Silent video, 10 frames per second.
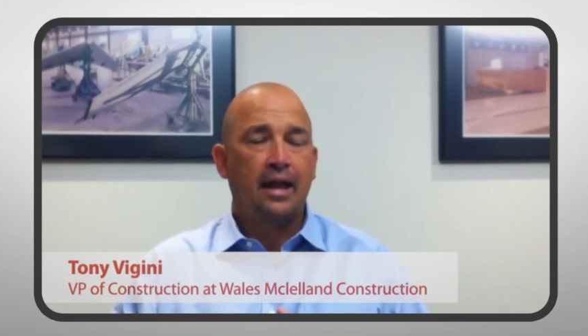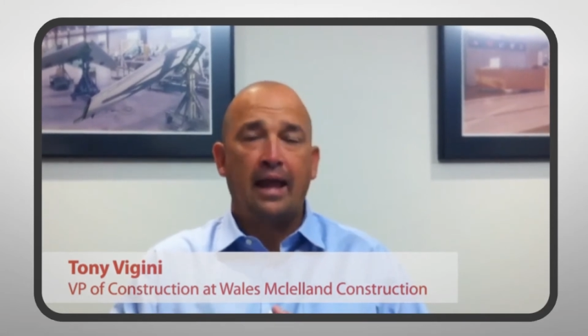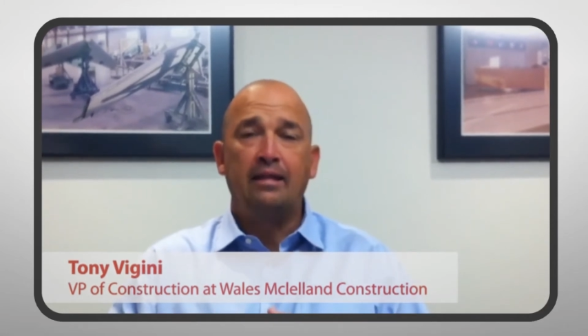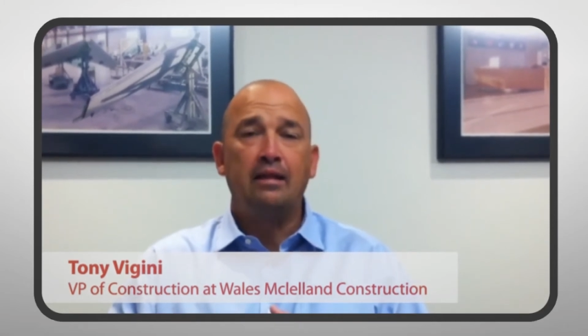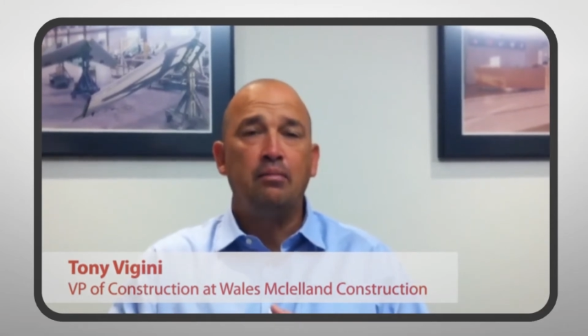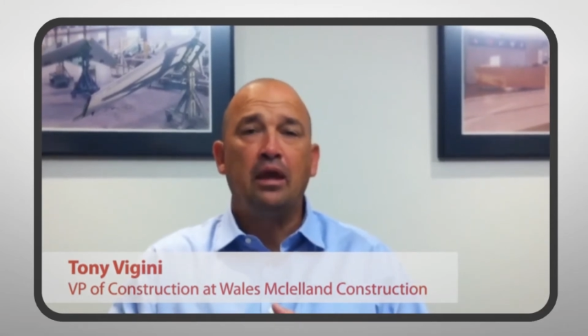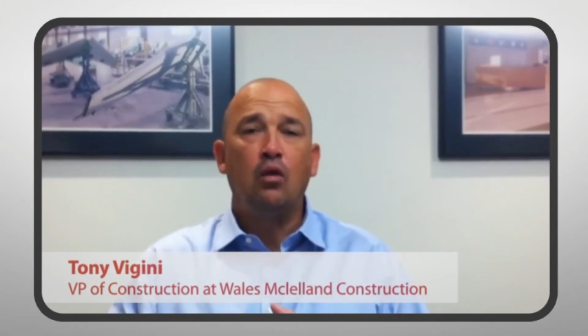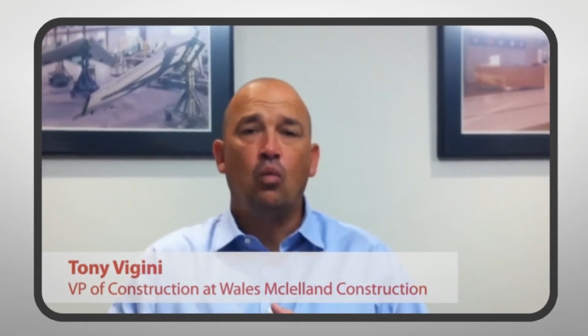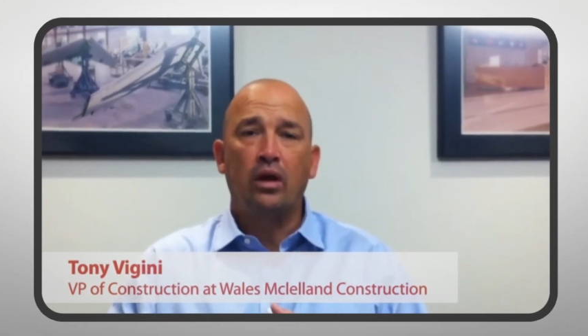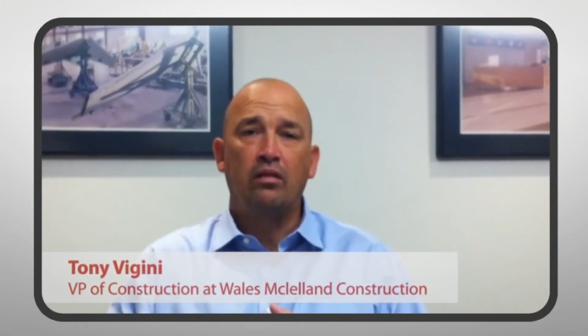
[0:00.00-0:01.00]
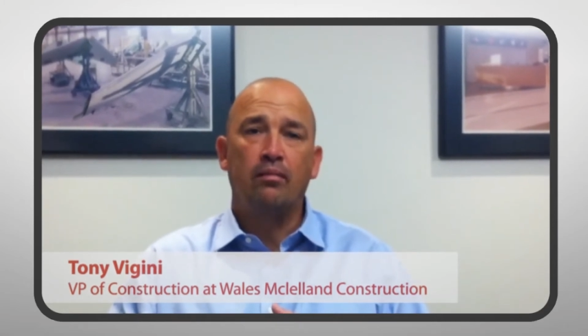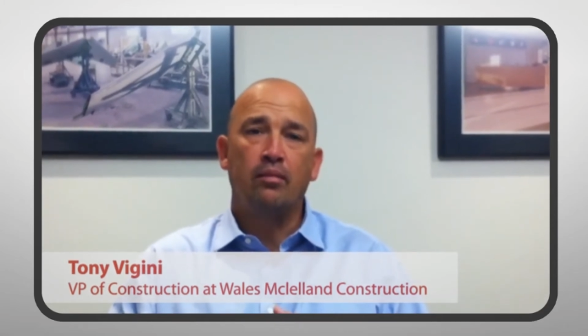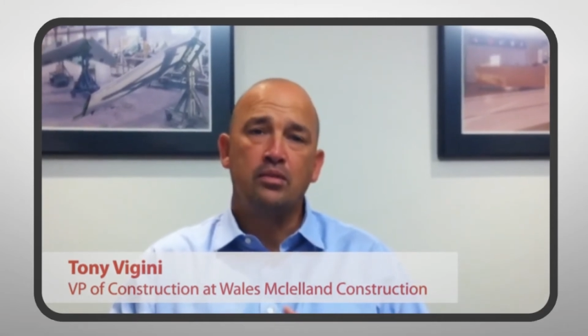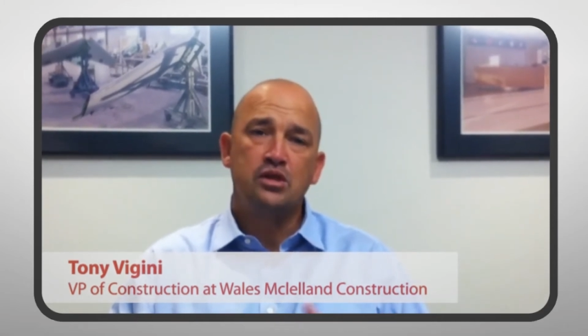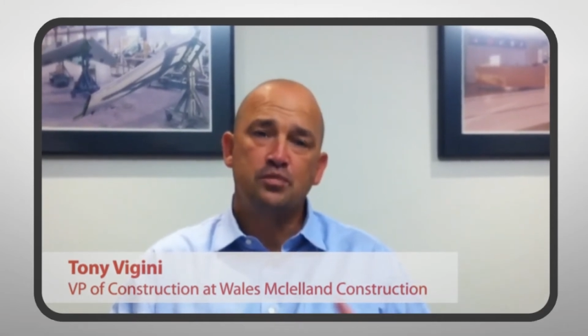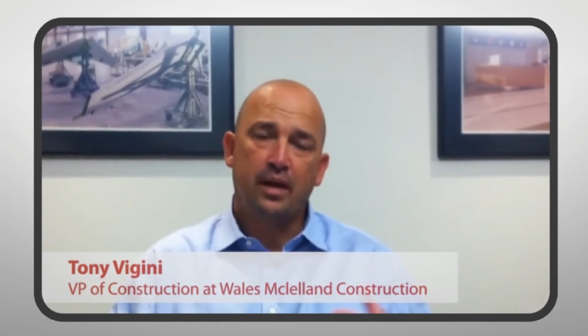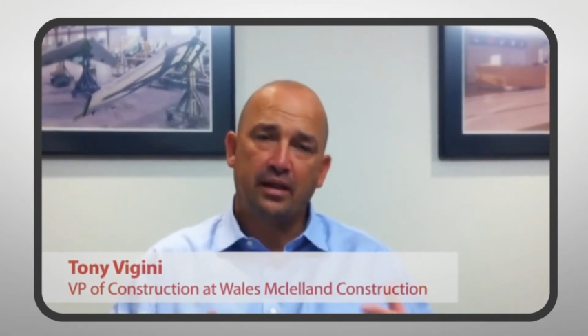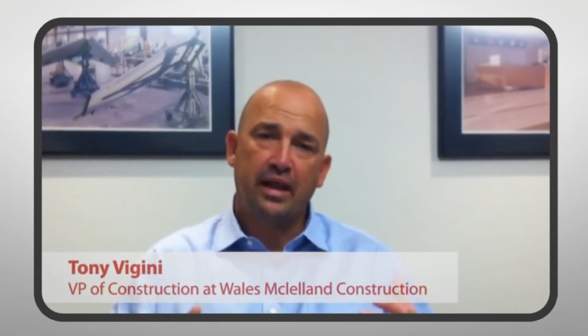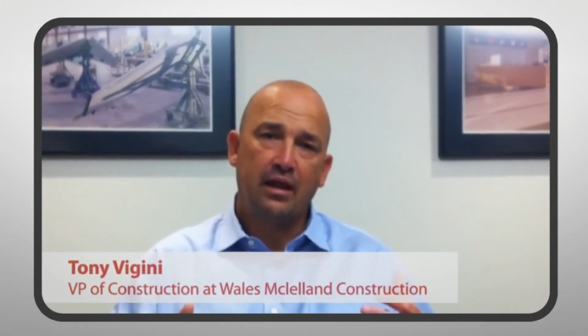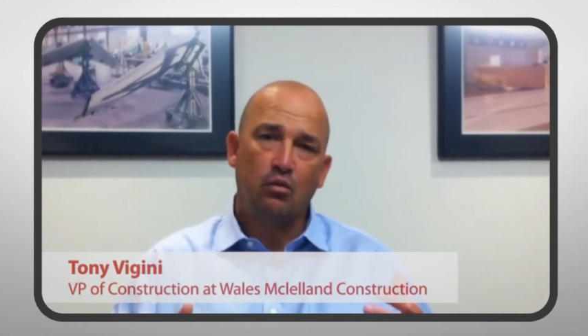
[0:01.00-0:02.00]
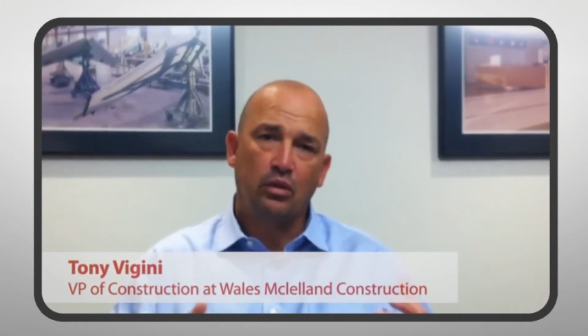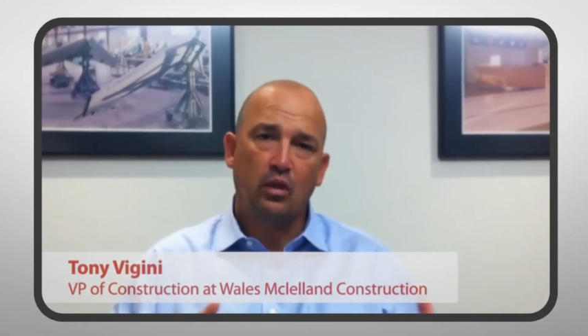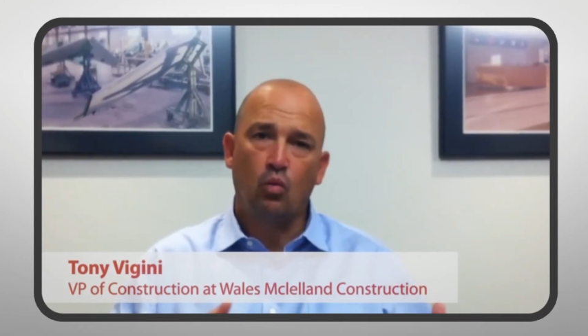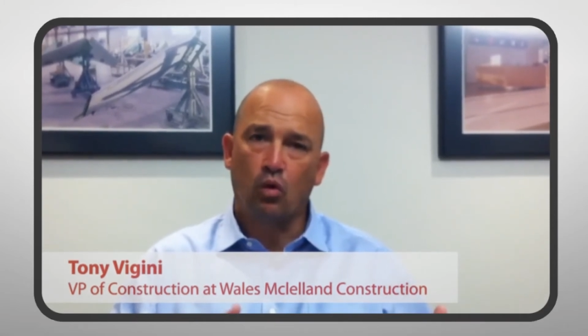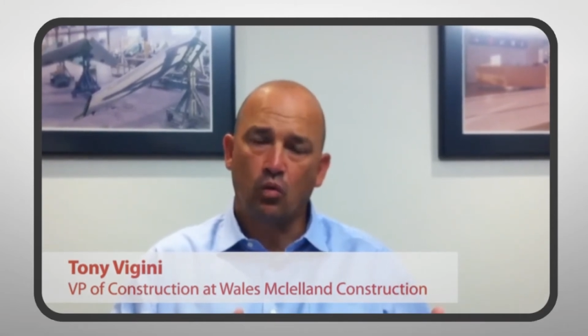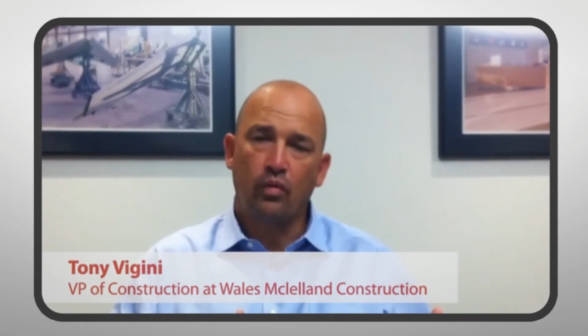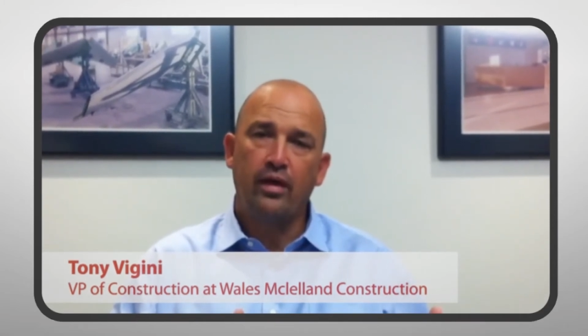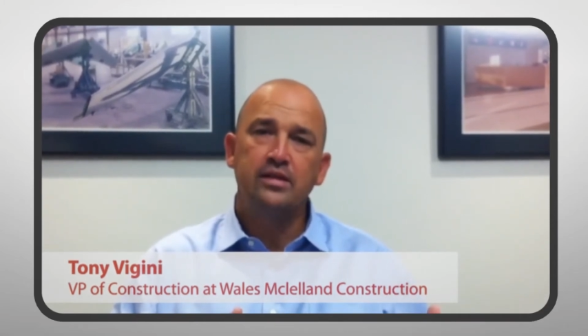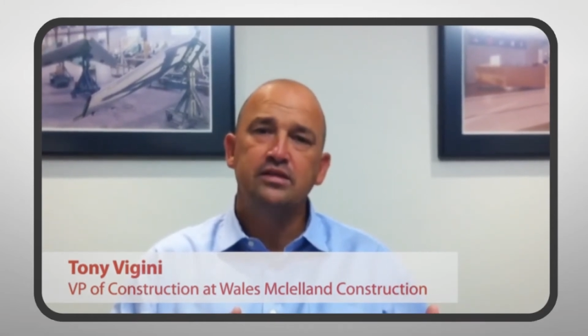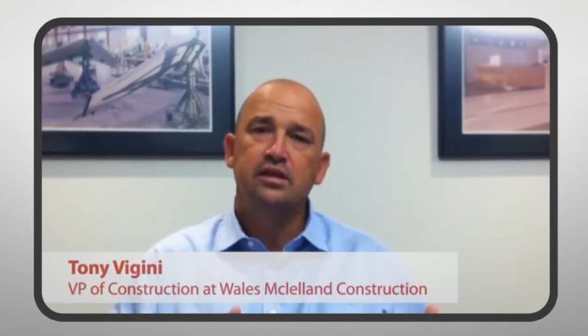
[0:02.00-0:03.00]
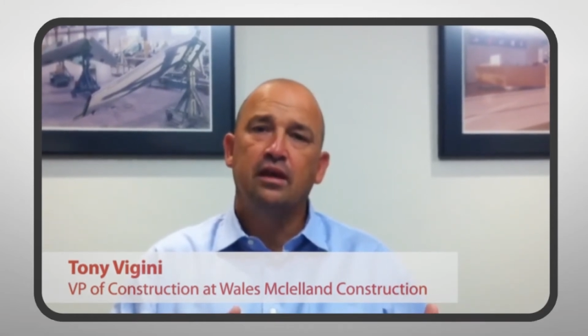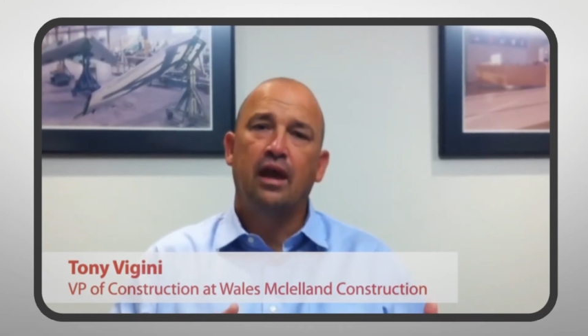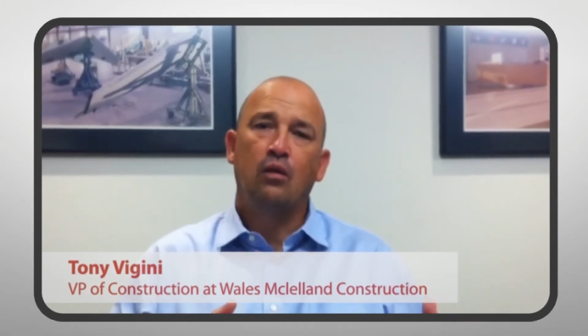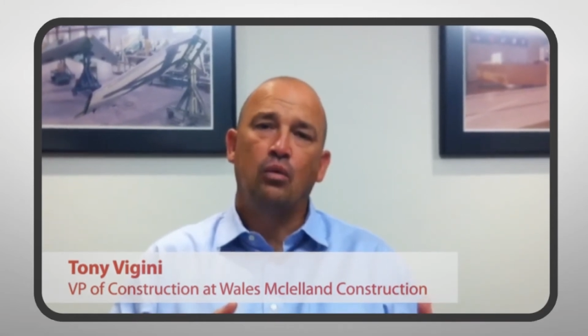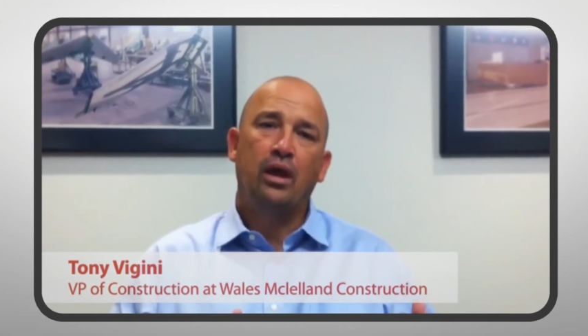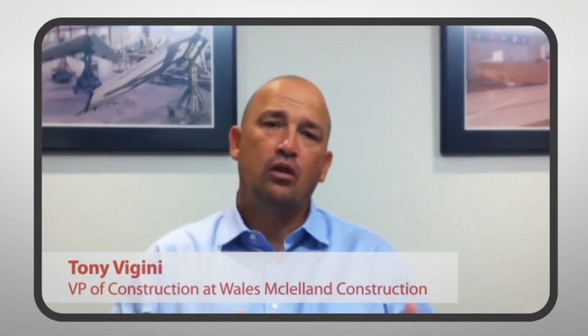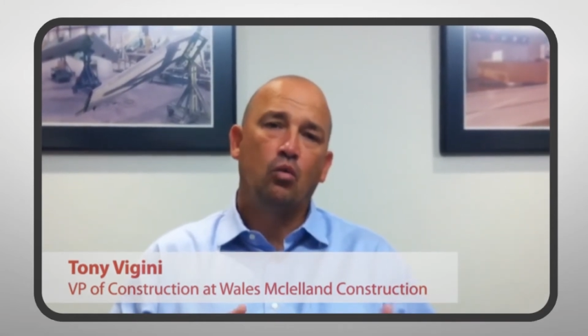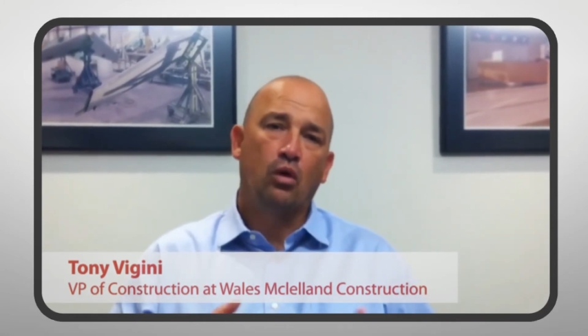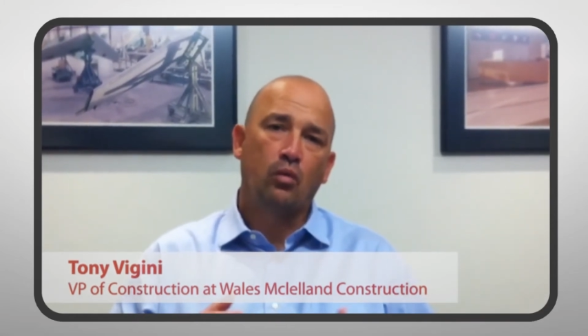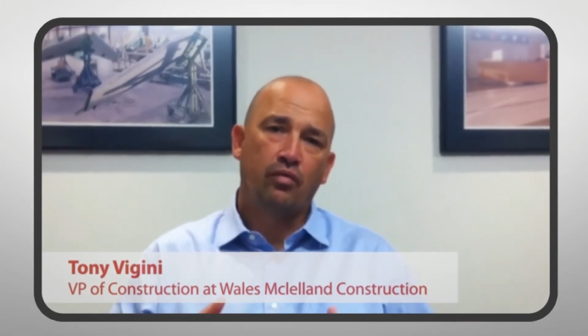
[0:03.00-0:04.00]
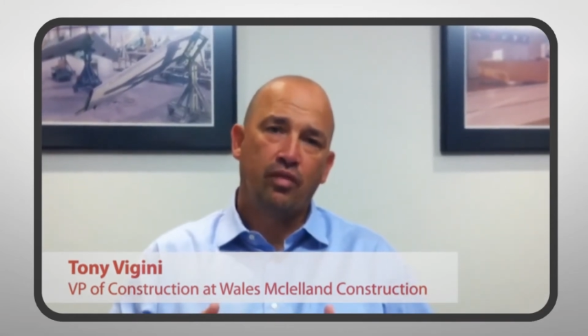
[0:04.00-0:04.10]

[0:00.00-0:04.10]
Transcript: Langley being one of them. The municipality had to really work with us and we had to work